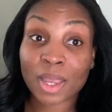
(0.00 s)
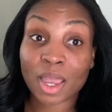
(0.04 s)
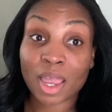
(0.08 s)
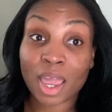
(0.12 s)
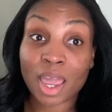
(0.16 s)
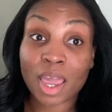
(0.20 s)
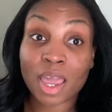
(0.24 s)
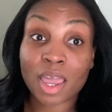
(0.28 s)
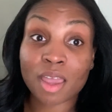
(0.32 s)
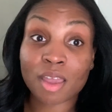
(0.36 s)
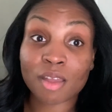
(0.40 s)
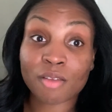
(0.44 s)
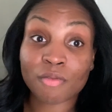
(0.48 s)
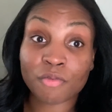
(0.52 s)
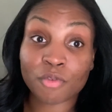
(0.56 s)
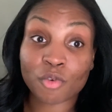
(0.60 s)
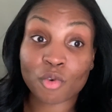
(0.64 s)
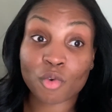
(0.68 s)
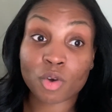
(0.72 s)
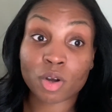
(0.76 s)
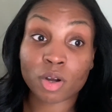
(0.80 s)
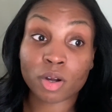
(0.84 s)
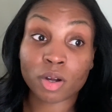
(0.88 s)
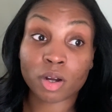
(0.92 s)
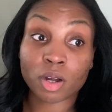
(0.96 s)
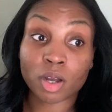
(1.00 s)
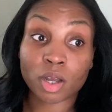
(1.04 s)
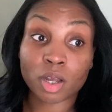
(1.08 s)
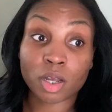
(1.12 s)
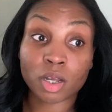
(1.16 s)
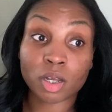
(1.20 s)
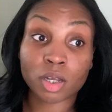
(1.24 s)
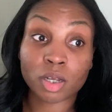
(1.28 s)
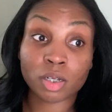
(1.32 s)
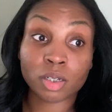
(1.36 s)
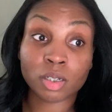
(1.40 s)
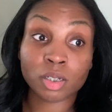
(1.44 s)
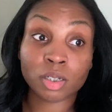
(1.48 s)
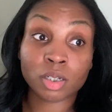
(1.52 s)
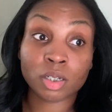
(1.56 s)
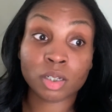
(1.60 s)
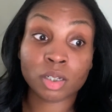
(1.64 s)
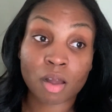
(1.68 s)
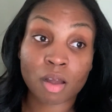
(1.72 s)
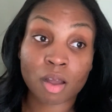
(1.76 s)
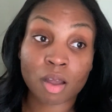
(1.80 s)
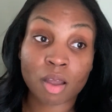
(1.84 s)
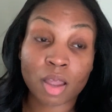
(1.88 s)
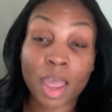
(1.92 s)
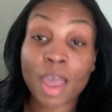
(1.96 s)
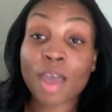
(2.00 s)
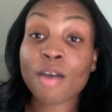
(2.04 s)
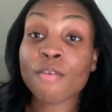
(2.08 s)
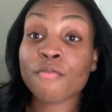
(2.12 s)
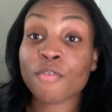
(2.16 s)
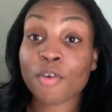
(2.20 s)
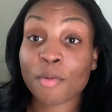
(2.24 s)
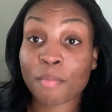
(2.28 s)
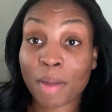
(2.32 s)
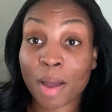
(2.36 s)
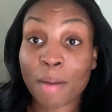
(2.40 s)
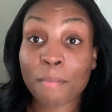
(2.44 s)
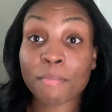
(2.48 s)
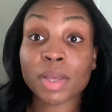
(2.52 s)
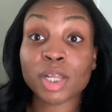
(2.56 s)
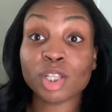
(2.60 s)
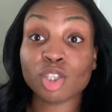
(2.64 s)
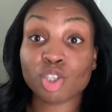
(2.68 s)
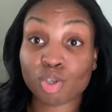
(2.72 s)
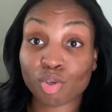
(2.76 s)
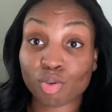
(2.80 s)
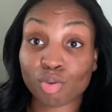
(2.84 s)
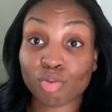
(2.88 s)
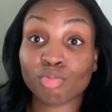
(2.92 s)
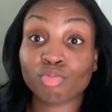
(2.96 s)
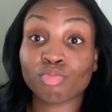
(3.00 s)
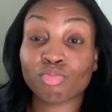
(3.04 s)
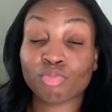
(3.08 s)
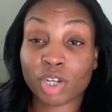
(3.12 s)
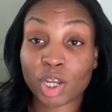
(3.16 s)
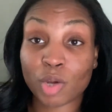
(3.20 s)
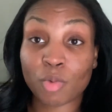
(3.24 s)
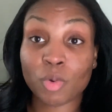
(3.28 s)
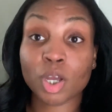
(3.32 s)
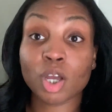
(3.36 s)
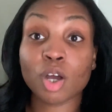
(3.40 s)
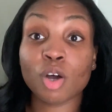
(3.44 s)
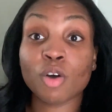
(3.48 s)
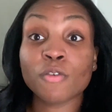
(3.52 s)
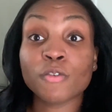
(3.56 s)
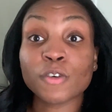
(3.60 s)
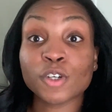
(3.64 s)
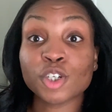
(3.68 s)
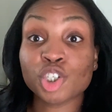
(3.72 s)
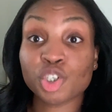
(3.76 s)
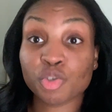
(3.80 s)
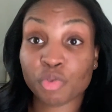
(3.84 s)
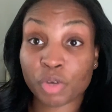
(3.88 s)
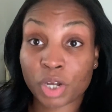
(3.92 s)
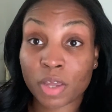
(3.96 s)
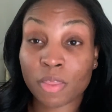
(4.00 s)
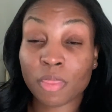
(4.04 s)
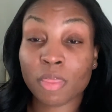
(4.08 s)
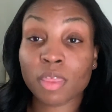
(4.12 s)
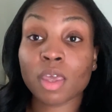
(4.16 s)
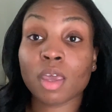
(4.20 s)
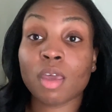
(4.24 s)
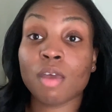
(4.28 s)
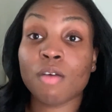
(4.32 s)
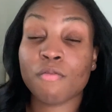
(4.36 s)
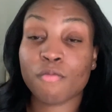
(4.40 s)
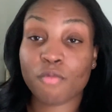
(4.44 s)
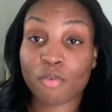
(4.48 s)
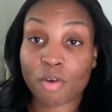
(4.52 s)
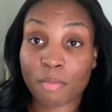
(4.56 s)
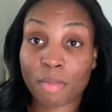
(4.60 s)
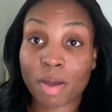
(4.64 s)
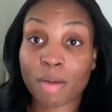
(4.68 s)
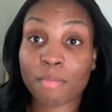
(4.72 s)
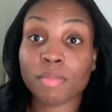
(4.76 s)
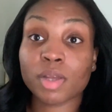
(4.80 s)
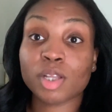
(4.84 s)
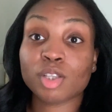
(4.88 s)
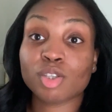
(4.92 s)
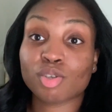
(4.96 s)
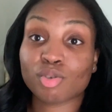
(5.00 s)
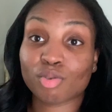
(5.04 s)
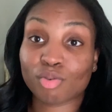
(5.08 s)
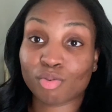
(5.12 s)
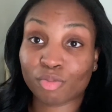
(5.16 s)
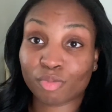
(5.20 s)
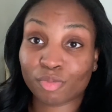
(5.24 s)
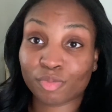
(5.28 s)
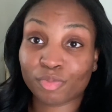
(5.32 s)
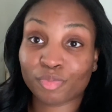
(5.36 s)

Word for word: and for uh, and for my mental. There we go. For strength and for my mental.